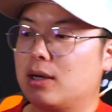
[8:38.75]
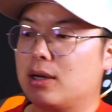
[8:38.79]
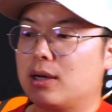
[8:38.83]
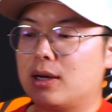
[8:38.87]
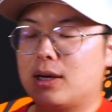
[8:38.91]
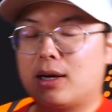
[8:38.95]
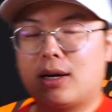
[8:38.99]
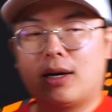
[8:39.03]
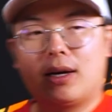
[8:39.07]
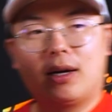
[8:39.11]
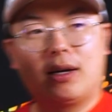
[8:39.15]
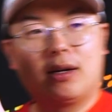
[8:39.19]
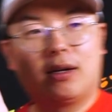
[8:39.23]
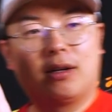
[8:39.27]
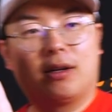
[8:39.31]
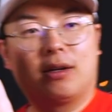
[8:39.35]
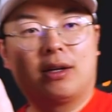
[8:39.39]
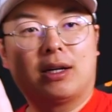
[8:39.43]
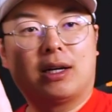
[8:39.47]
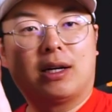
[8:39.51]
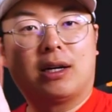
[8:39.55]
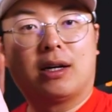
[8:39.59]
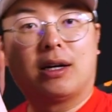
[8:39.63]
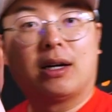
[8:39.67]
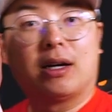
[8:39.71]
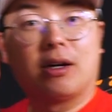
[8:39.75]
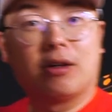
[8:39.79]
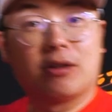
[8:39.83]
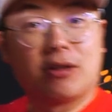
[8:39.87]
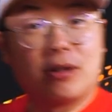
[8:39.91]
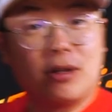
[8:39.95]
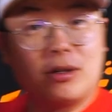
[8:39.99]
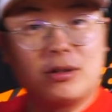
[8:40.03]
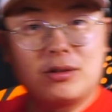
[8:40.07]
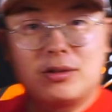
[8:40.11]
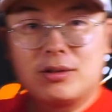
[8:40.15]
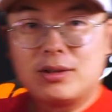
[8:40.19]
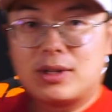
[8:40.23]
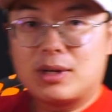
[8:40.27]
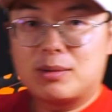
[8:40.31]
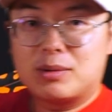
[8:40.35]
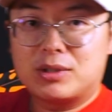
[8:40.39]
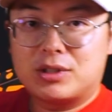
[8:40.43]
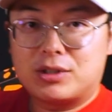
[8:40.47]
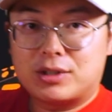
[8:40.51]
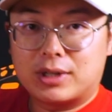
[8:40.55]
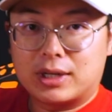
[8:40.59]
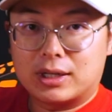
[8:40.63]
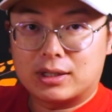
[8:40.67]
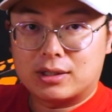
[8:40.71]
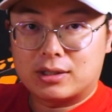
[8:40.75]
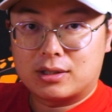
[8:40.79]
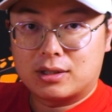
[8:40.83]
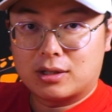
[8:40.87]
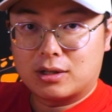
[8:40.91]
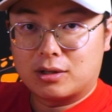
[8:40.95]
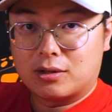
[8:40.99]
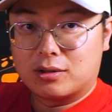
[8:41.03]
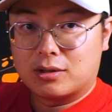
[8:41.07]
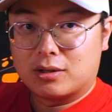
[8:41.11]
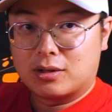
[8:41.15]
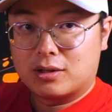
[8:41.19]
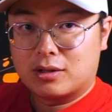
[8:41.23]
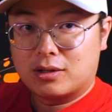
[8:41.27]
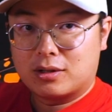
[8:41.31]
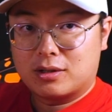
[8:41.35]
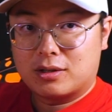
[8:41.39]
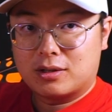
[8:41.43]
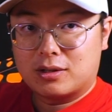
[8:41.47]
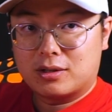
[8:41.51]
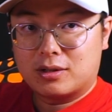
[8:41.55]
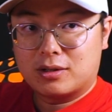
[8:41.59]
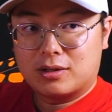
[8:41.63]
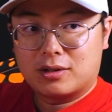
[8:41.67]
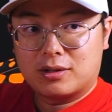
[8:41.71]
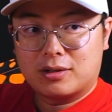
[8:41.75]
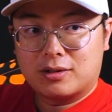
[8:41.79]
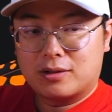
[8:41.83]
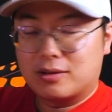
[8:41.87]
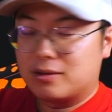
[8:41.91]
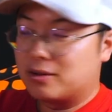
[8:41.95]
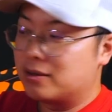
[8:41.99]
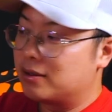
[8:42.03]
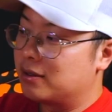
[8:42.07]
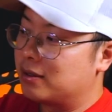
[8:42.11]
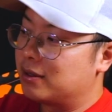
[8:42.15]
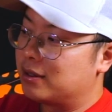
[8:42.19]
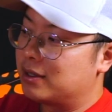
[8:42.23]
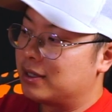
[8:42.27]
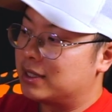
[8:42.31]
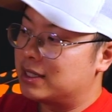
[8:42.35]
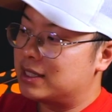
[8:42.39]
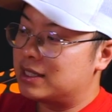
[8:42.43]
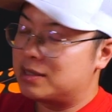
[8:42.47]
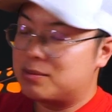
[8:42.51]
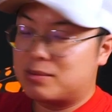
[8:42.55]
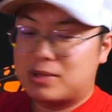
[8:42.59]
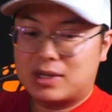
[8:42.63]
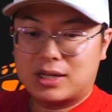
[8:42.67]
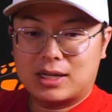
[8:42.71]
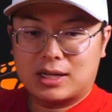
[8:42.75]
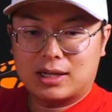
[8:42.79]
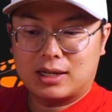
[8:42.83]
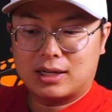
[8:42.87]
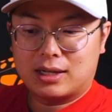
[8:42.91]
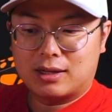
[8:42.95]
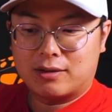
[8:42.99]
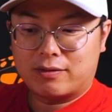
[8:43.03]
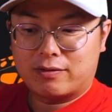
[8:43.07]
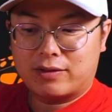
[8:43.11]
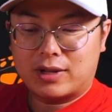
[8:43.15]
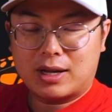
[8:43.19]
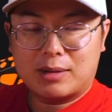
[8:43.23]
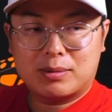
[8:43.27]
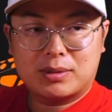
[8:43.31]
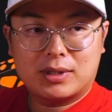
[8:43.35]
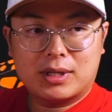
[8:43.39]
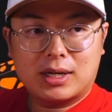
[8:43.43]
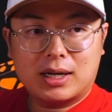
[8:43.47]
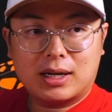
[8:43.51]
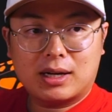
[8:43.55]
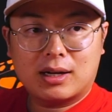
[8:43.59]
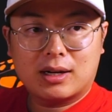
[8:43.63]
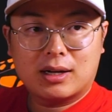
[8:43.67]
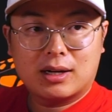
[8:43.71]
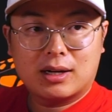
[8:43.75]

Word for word: And I'll also demonstrate. So this is my flapstick.